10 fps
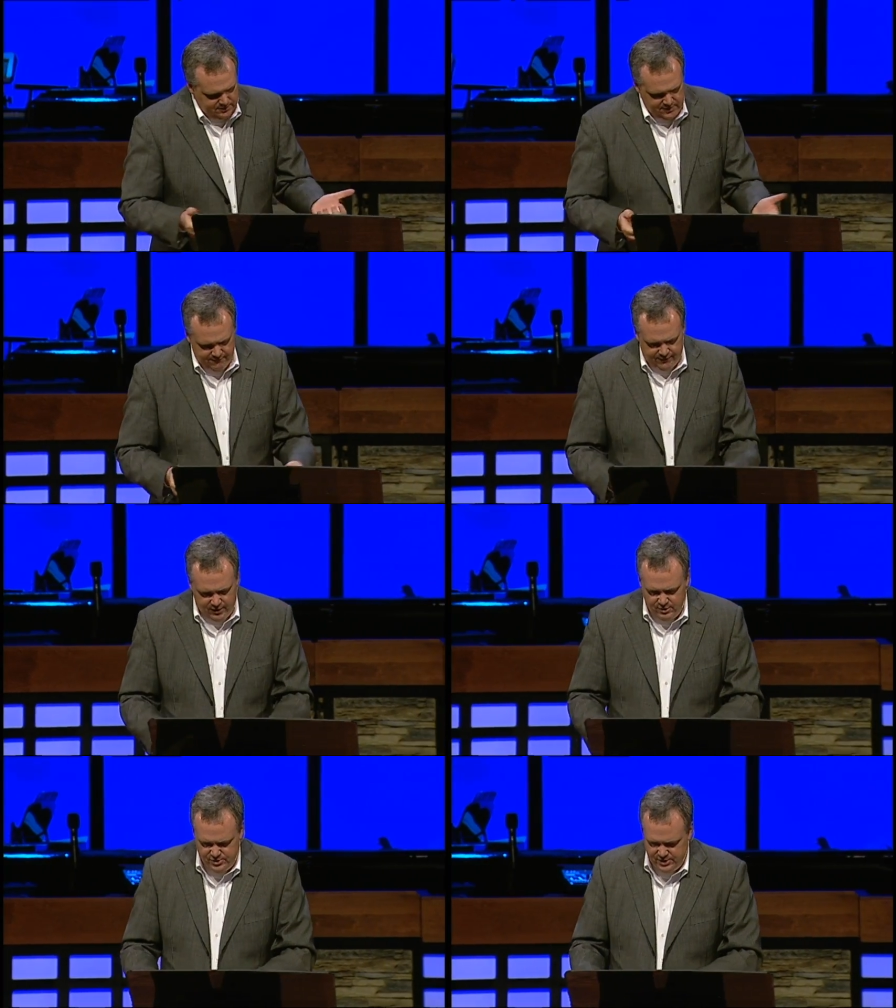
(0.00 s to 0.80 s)
him at
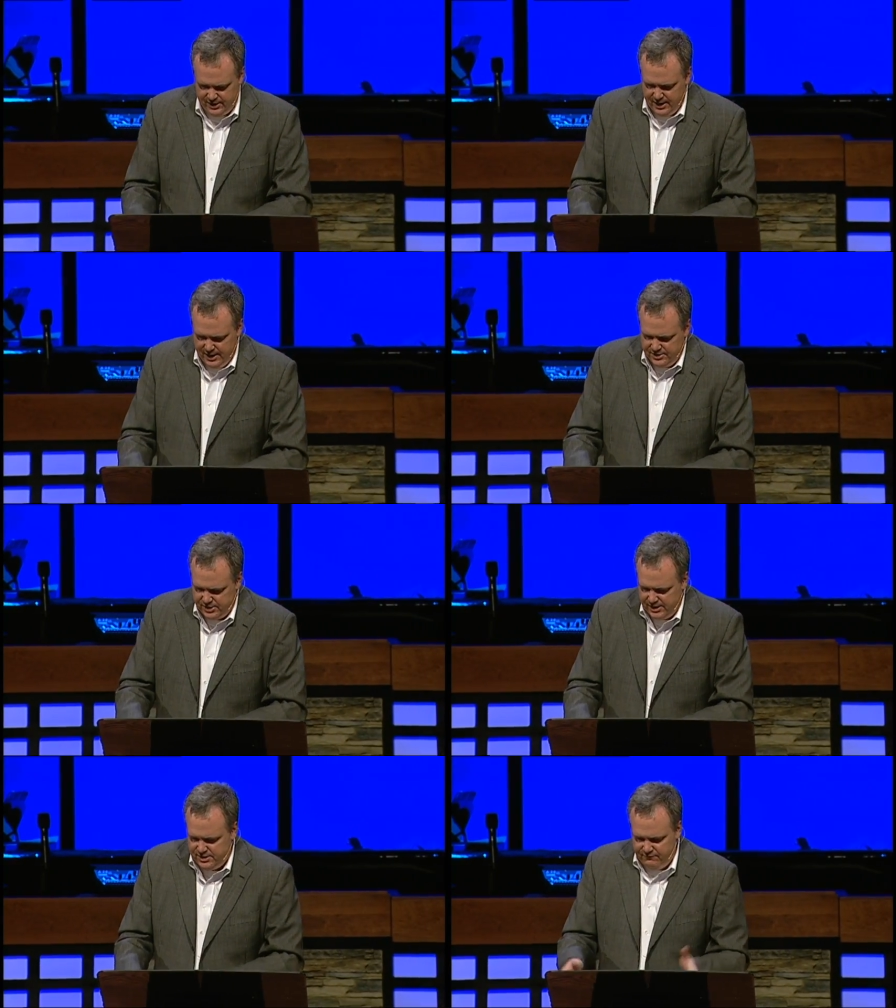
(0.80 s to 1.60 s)
first. She
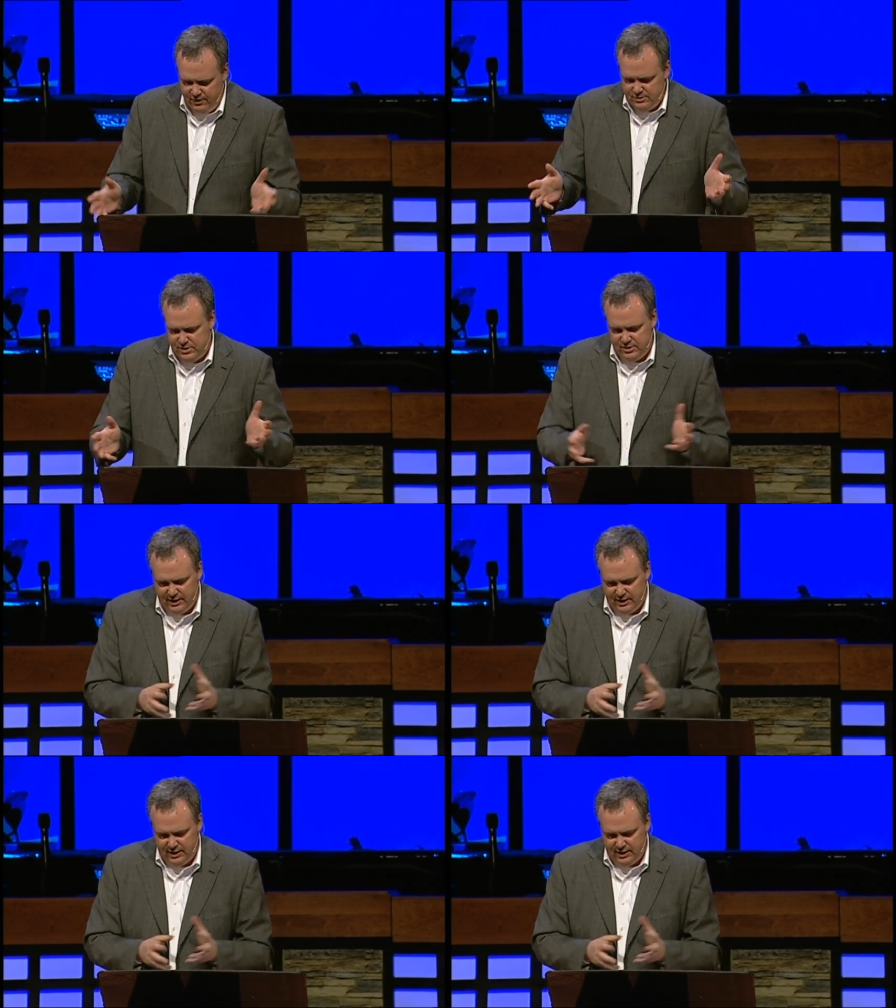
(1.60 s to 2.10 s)
says in verses